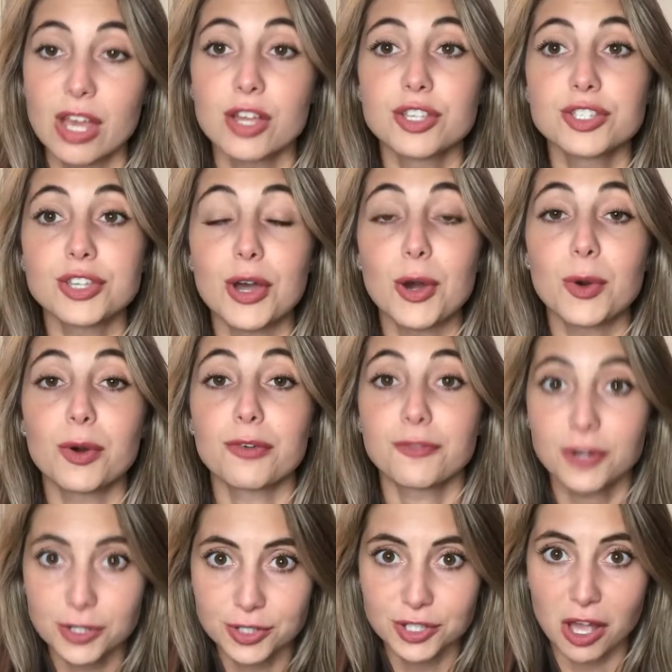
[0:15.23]
So
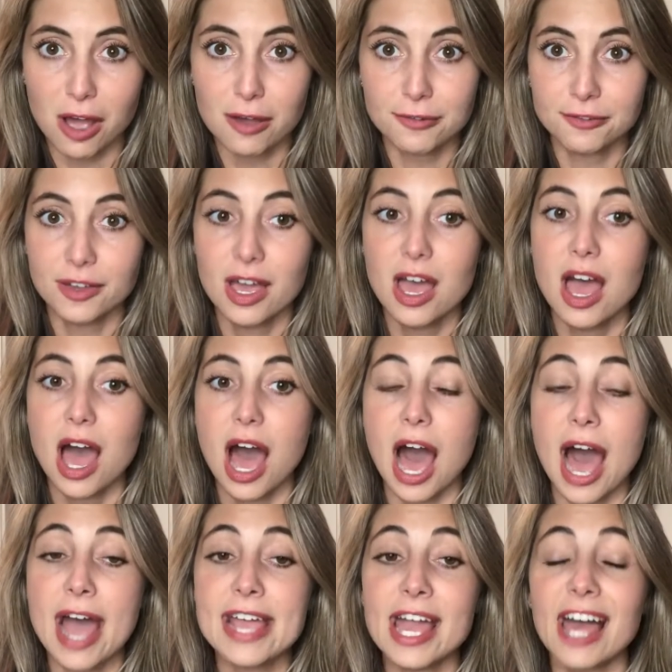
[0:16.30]
first off,
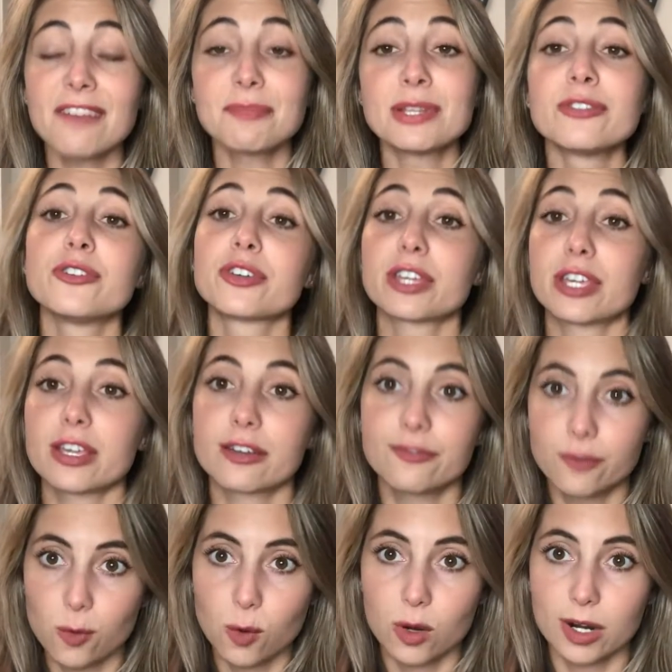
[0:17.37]
I have been looking
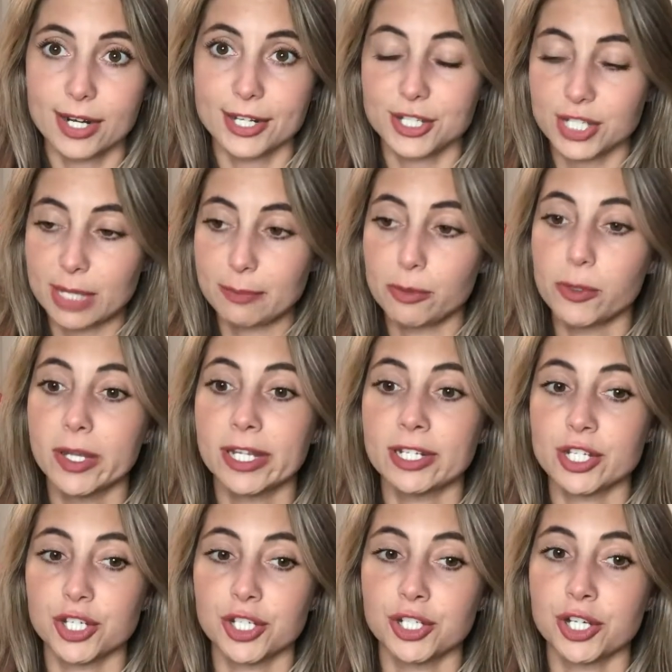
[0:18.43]
for a shampoo and
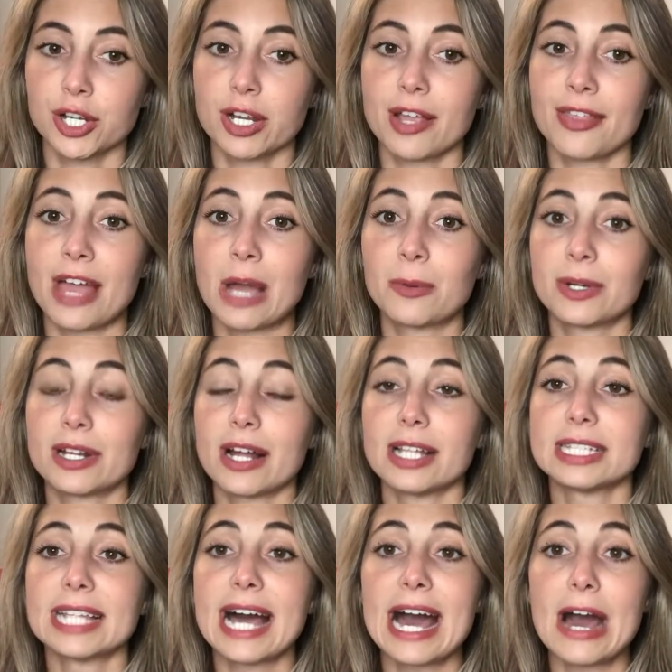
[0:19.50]
conditioner that would
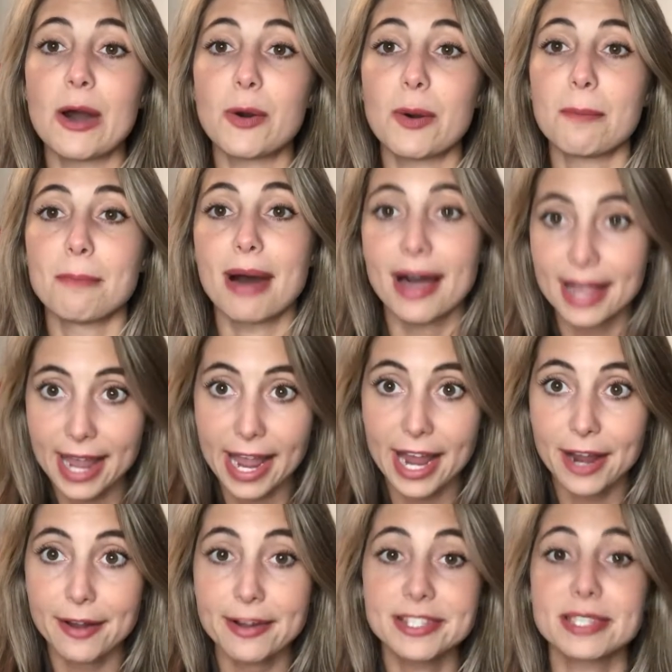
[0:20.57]
allow my
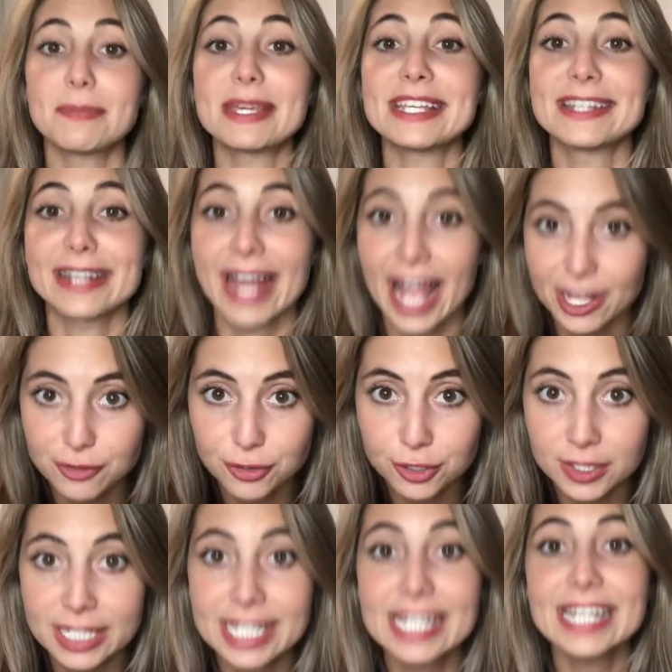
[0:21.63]
hair to be
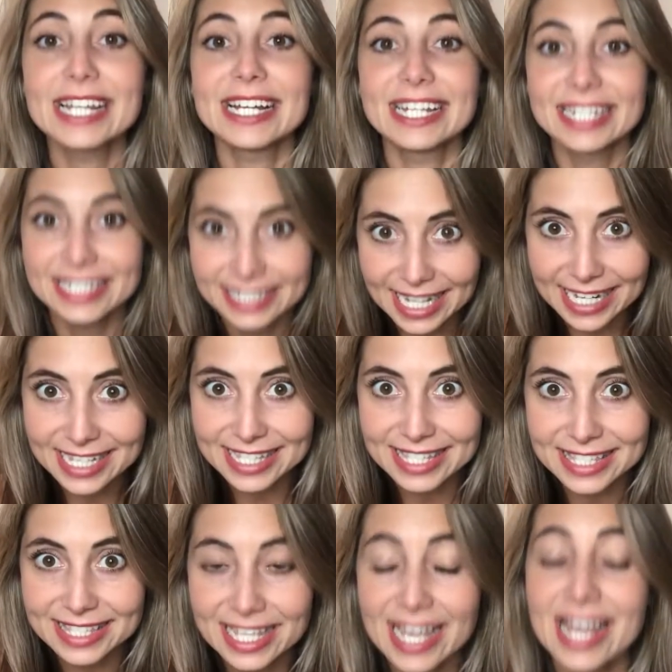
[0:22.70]
naturally
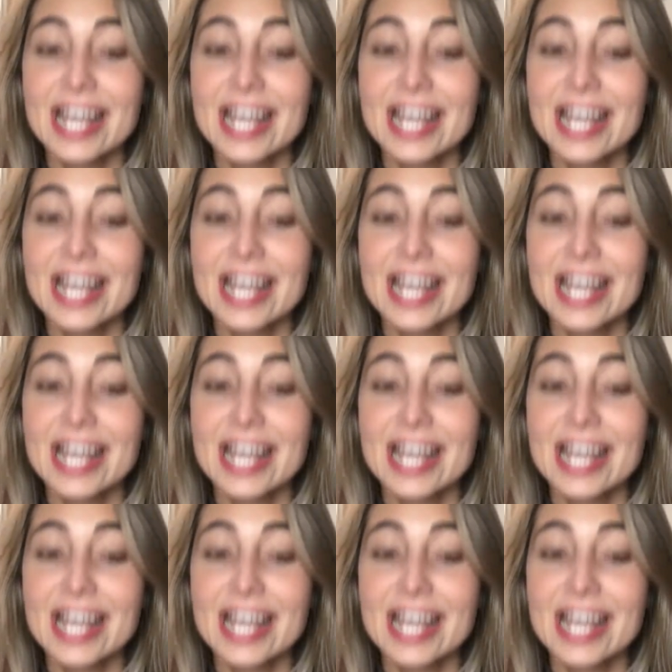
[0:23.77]
nice.